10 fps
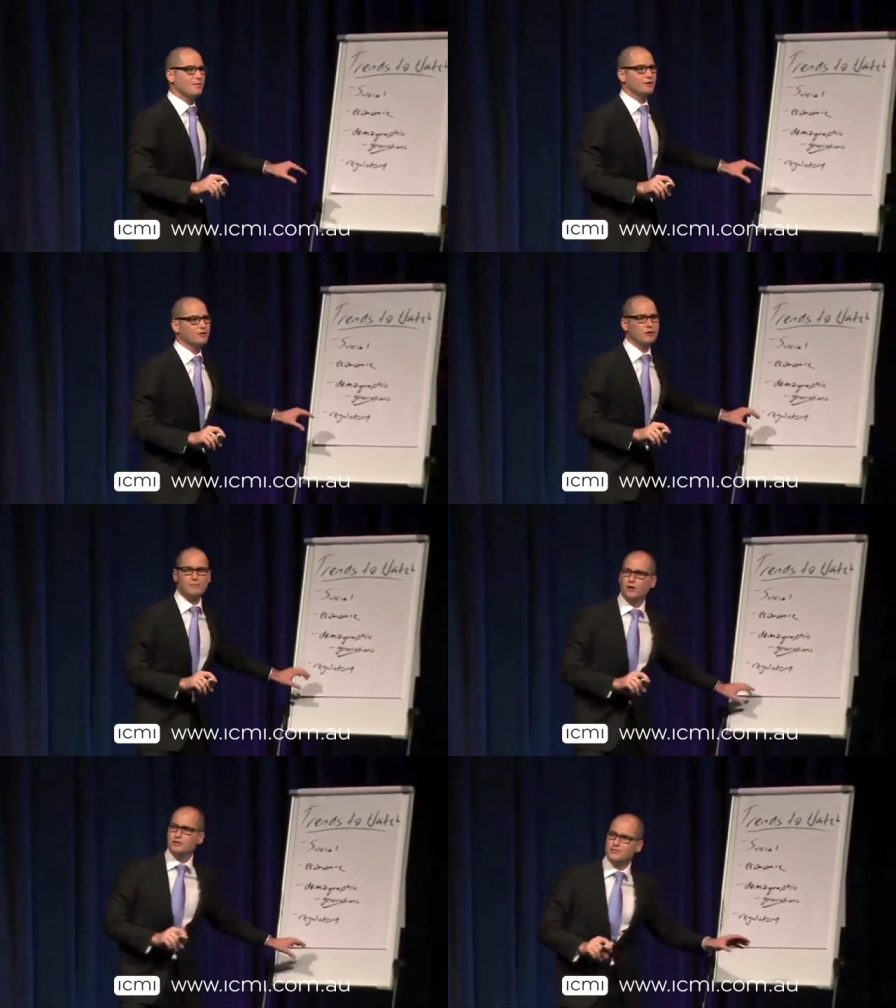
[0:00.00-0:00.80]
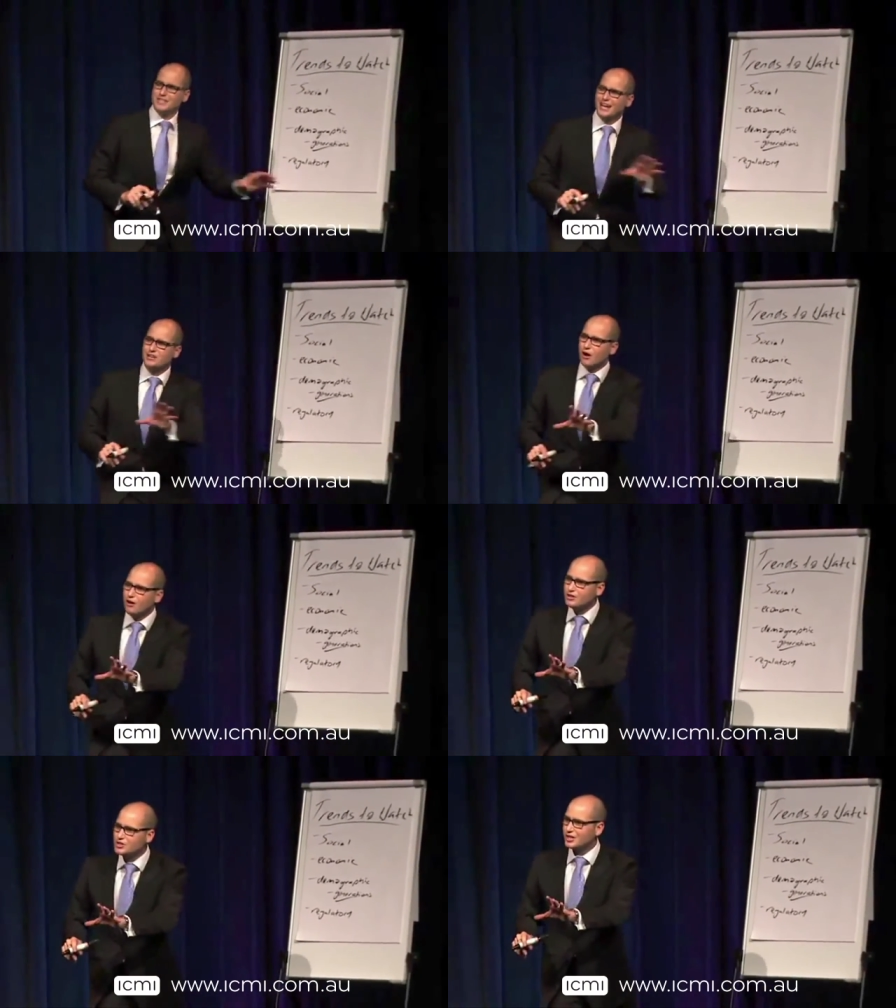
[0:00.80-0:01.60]
coming through that, because of
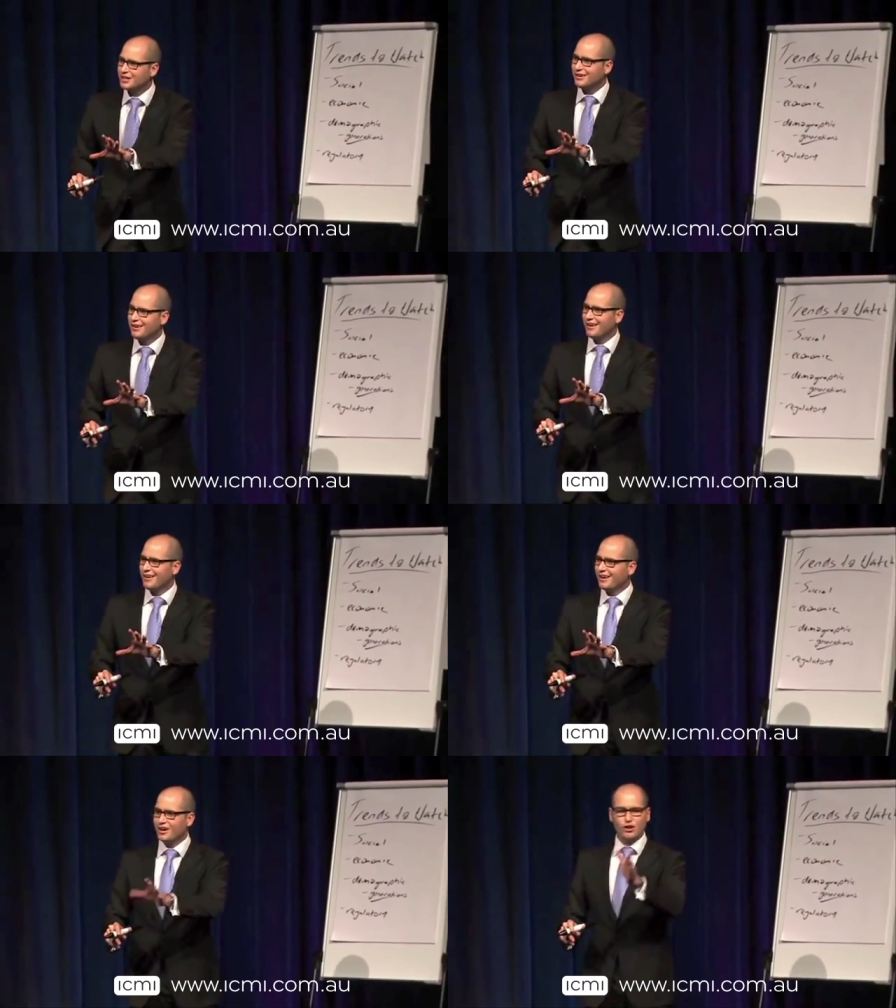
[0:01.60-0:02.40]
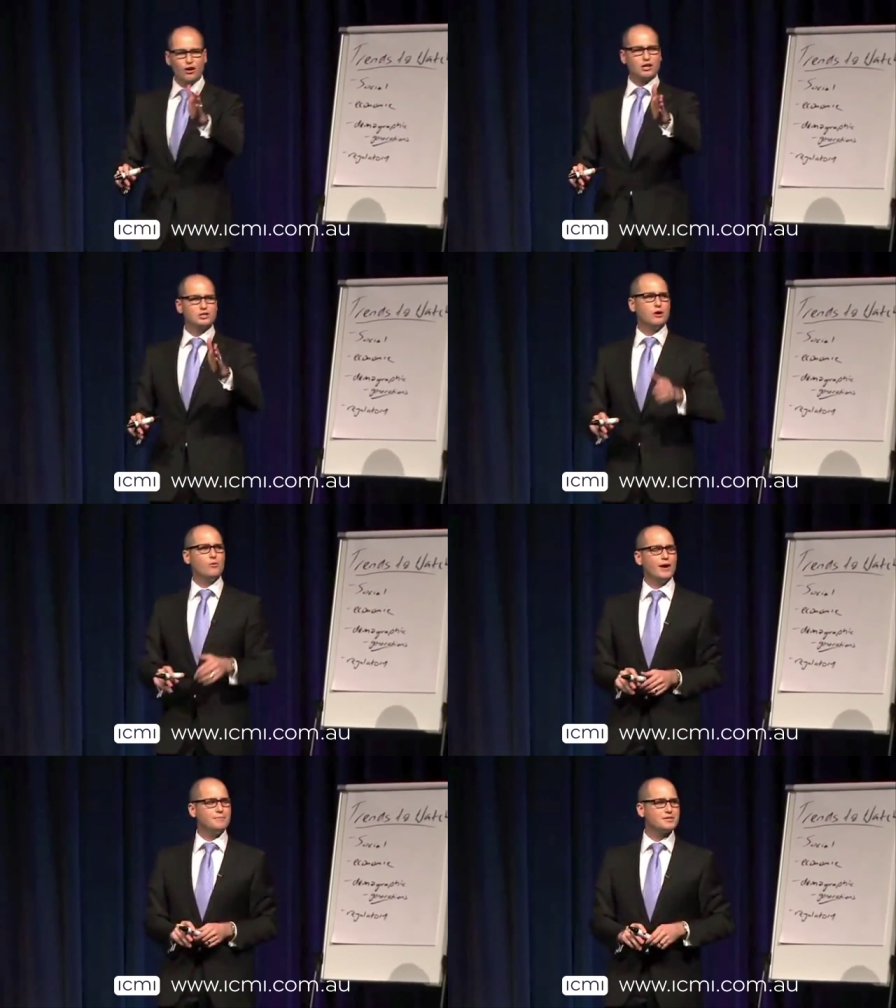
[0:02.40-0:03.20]
technology, can log onto a
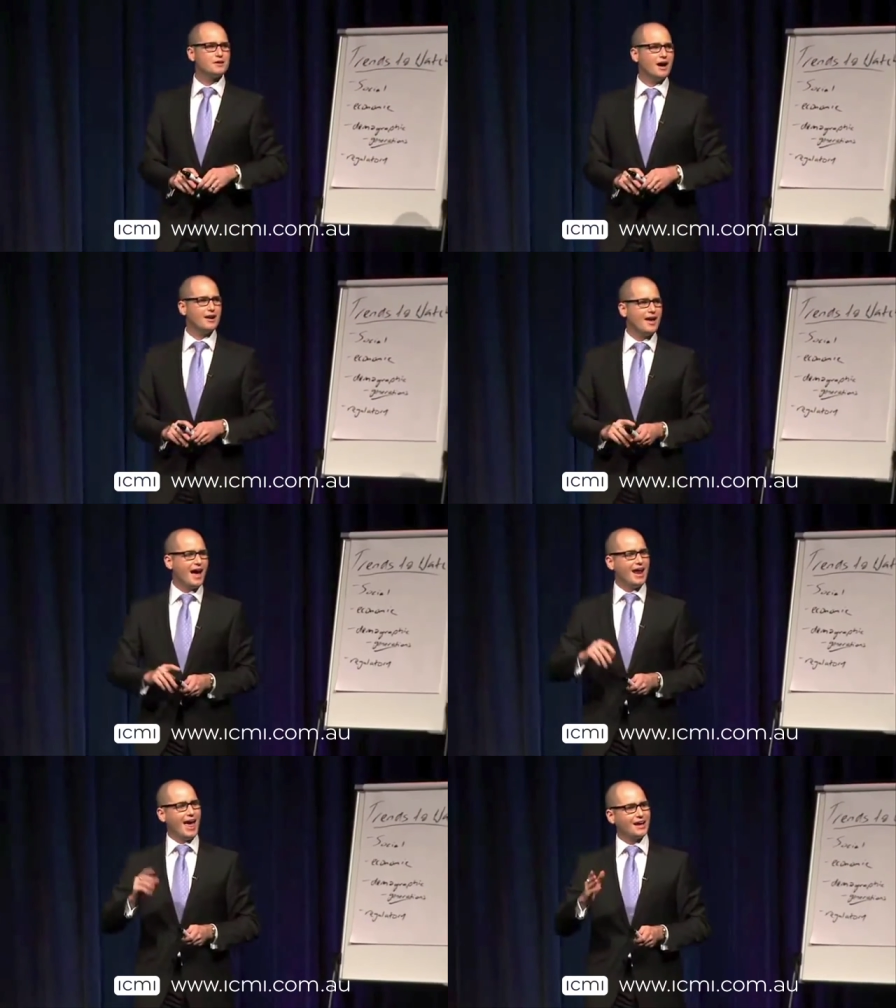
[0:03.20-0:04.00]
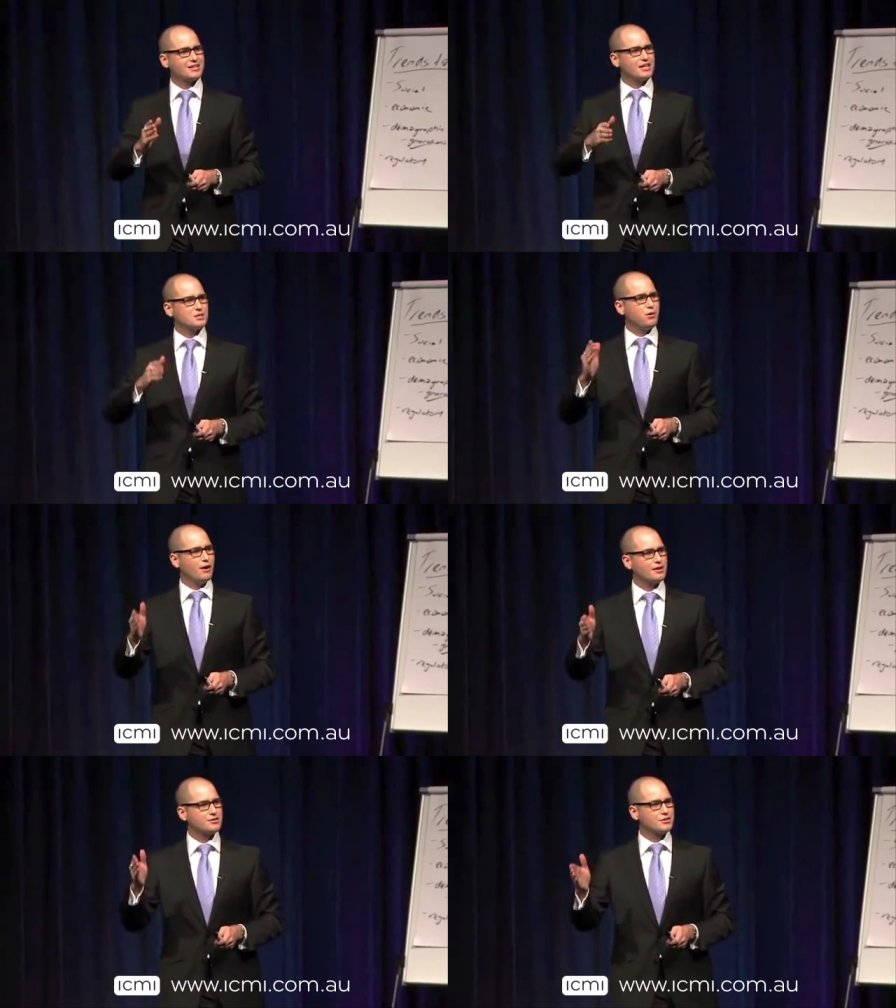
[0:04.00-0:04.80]
website and access
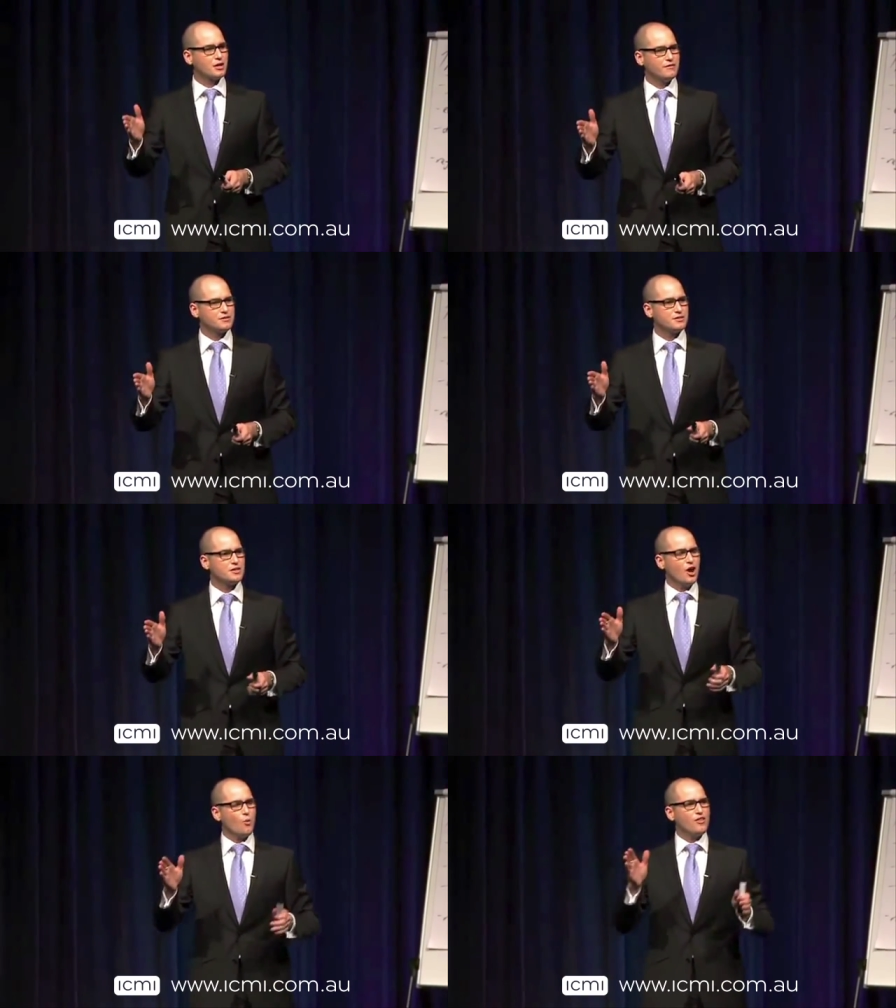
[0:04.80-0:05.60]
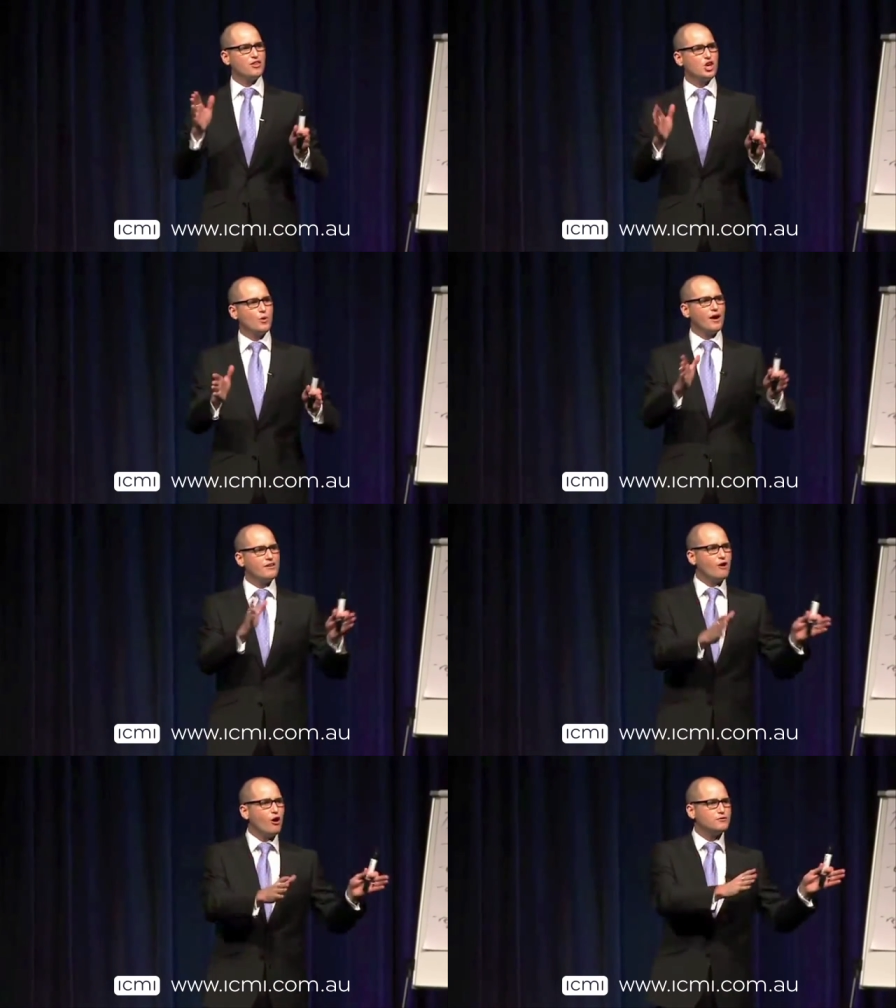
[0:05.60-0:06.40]
products and services whether you are
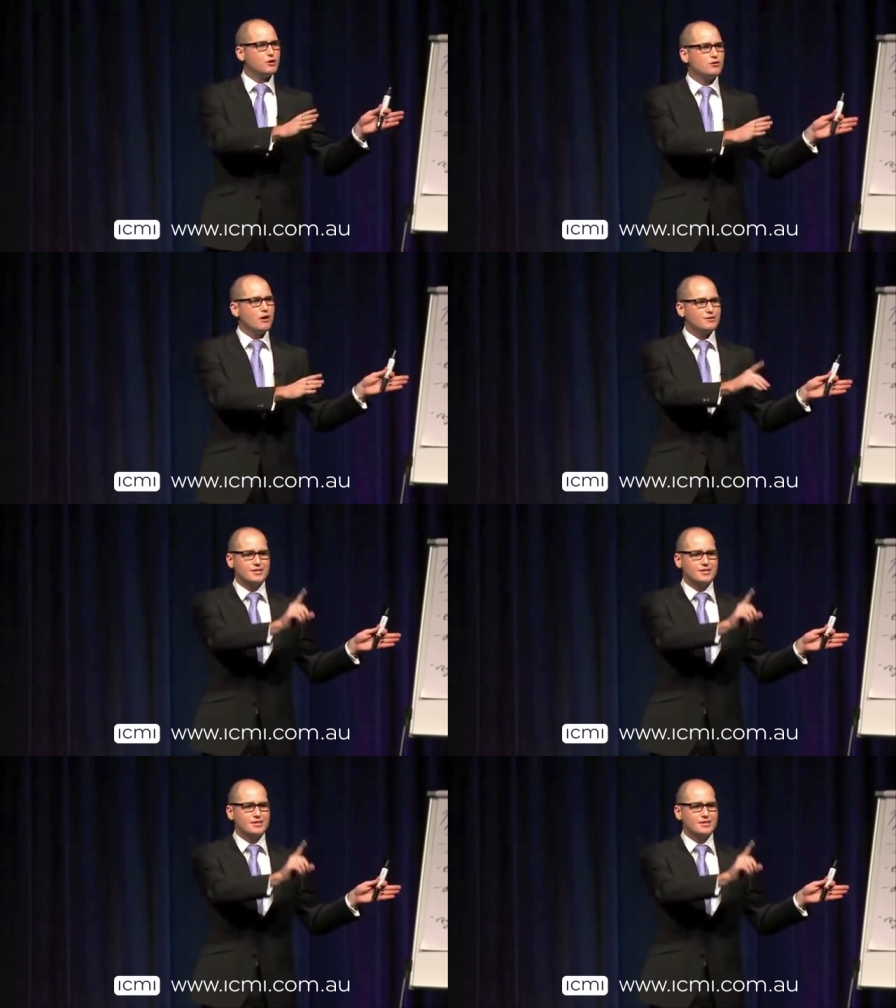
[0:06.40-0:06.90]
involved or not.